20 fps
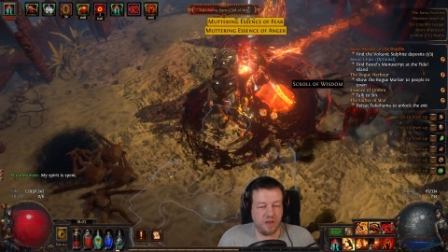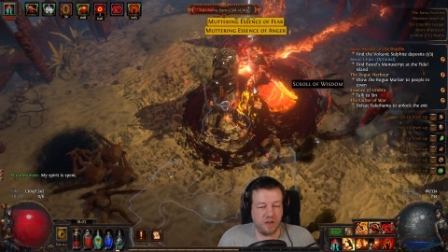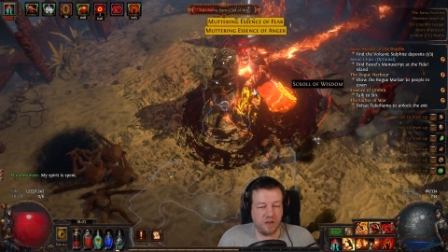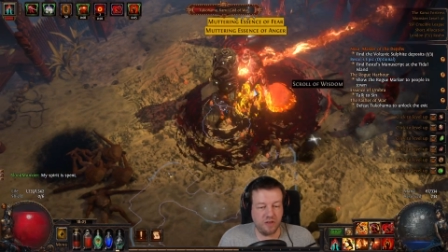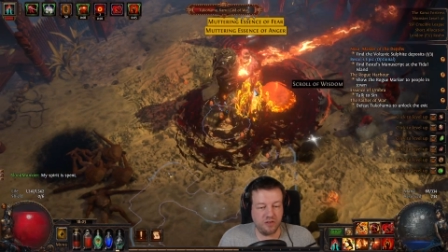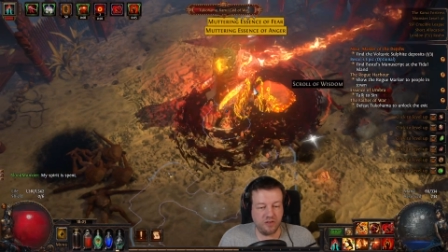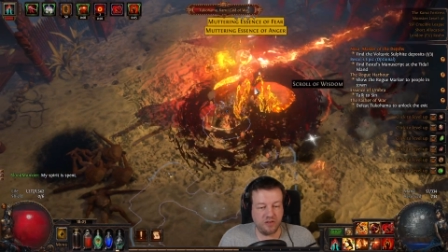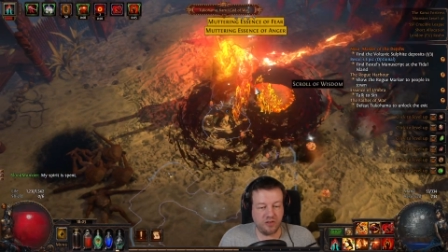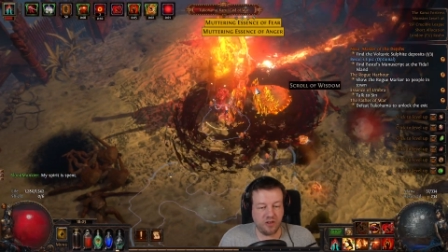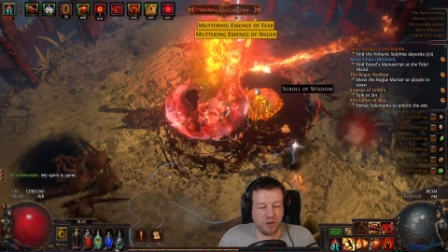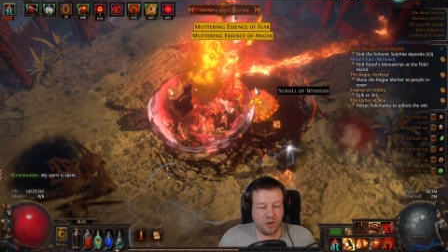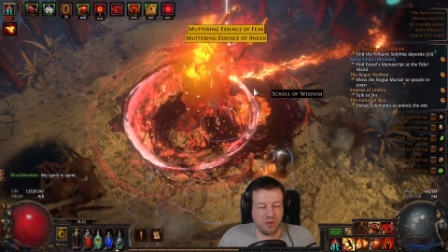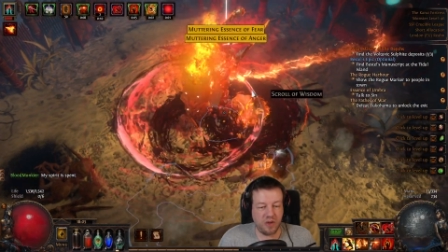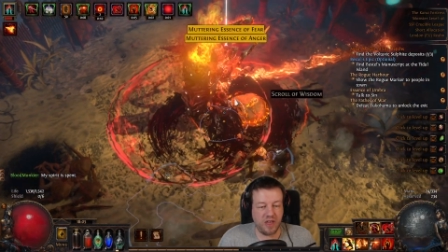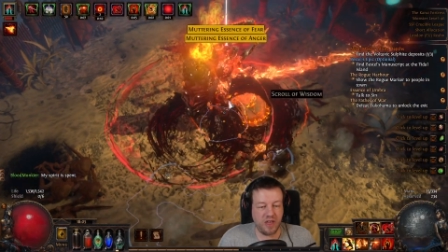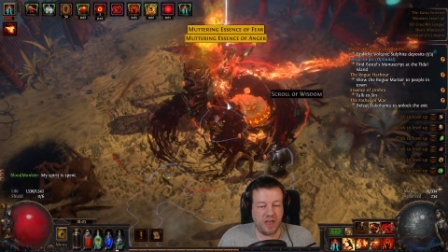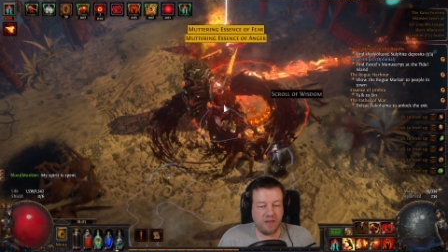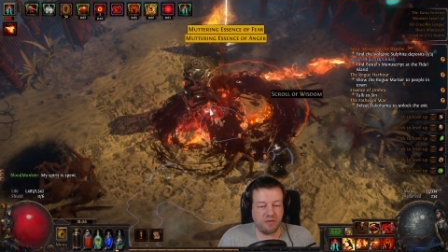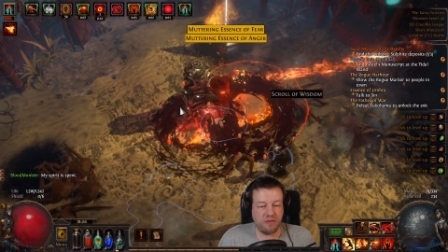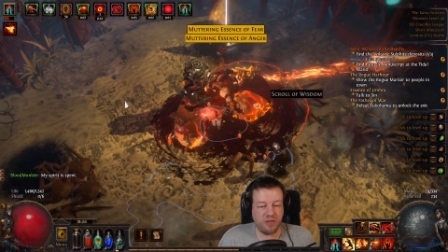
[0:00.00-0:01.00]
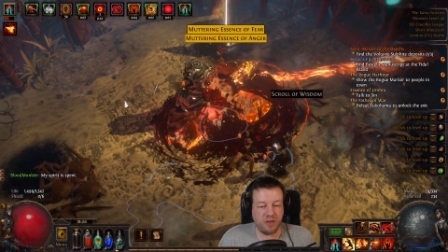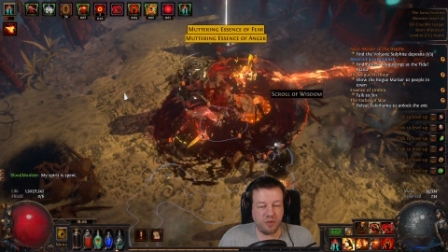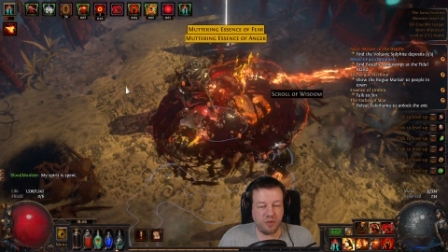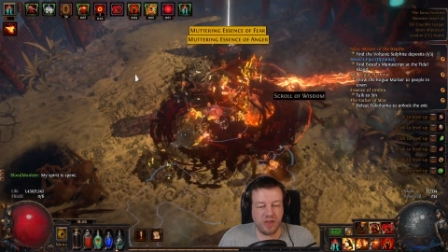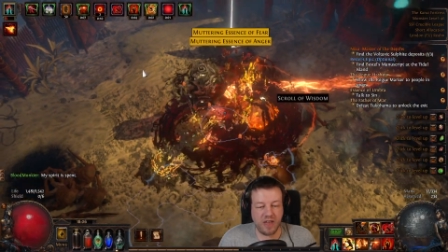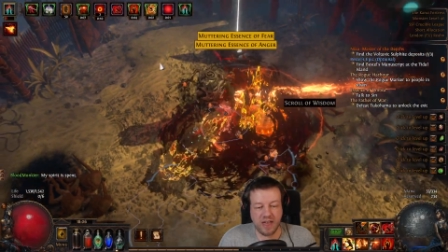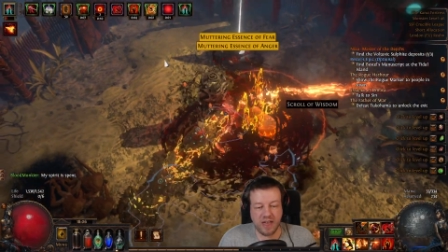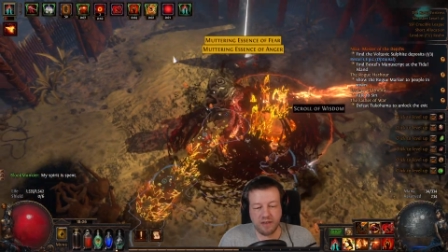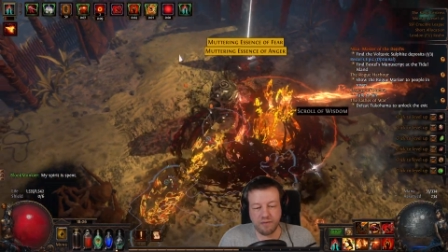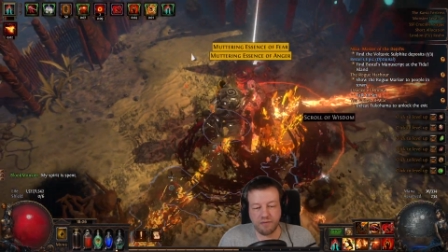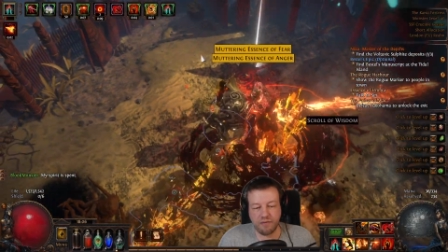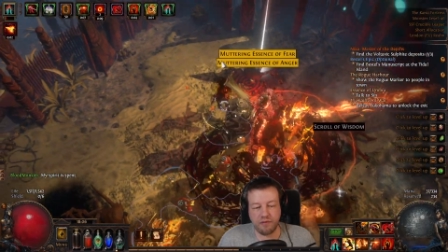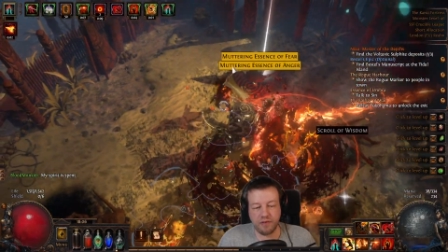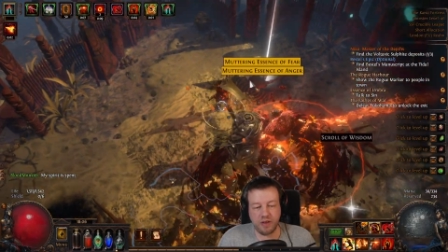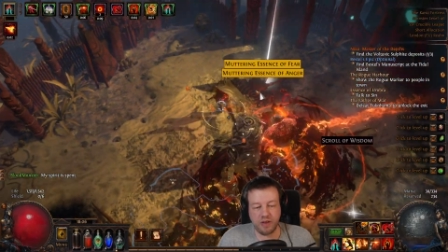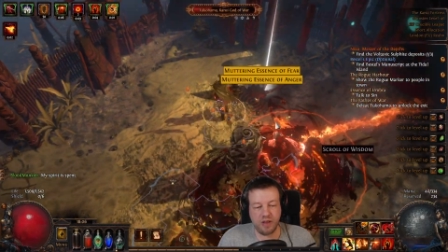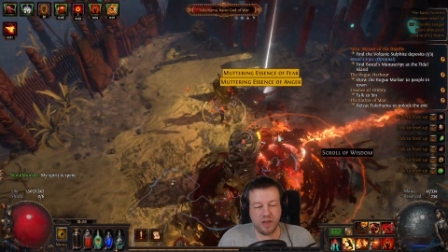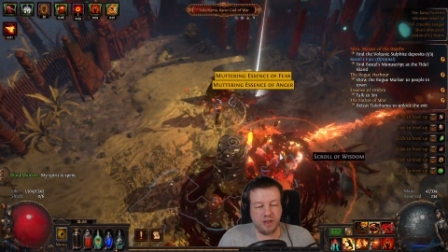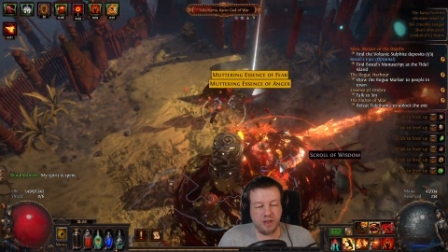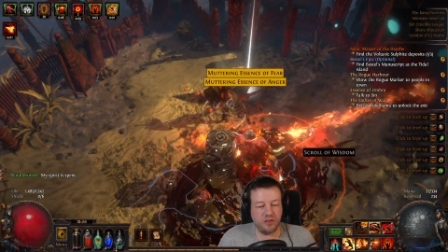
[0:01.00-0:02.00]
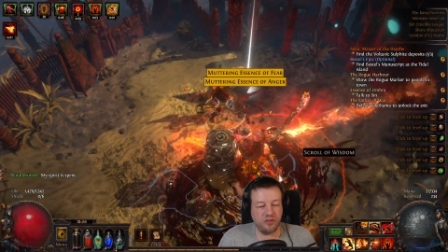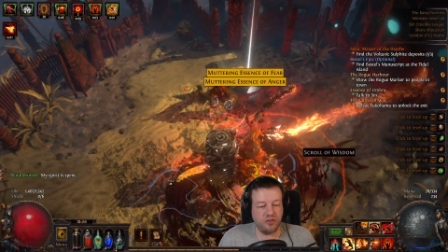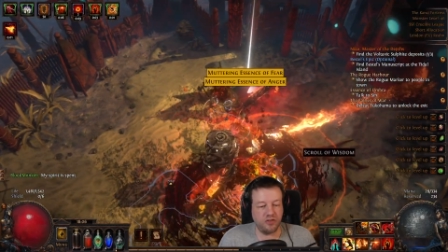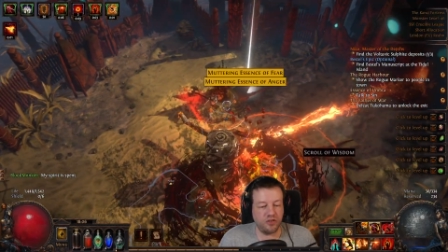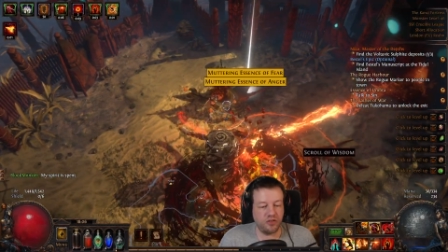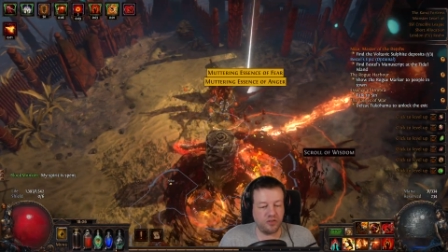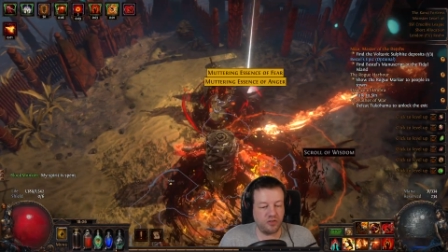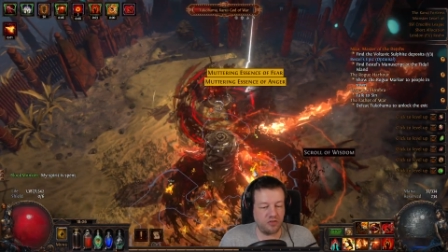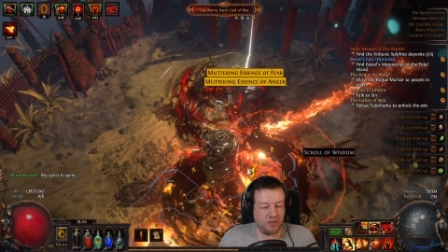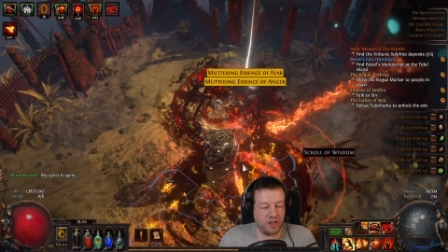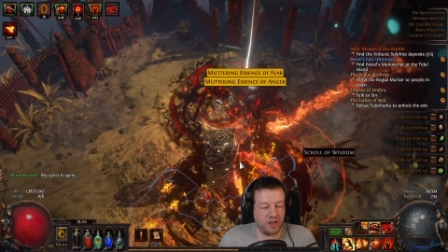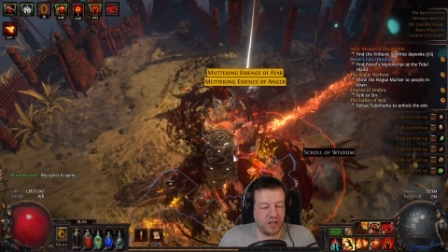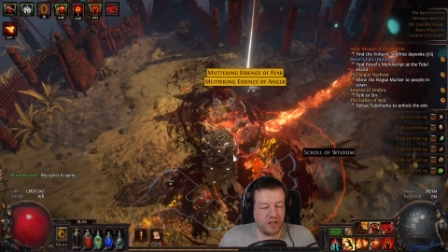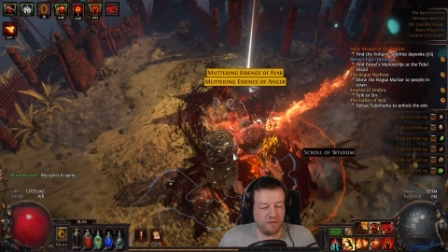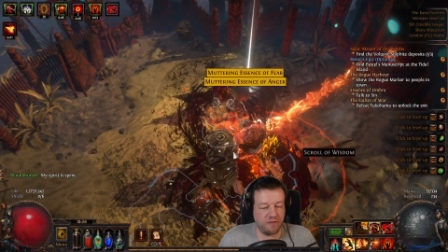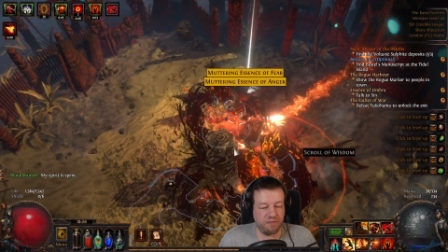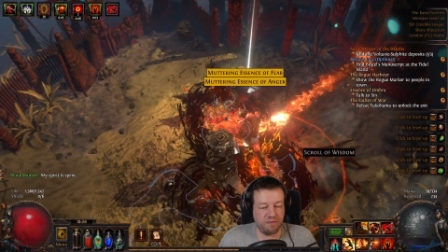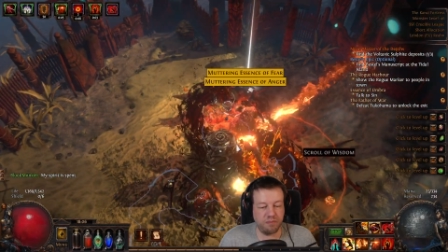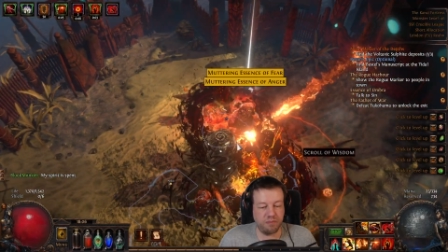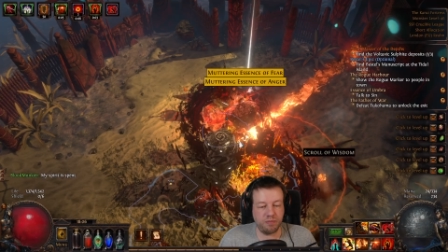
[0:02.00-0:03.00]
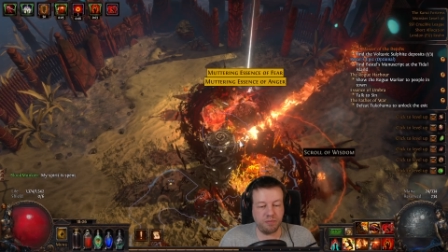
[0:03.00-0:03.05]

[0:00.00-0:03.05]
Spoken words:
So hit everything we have and just leave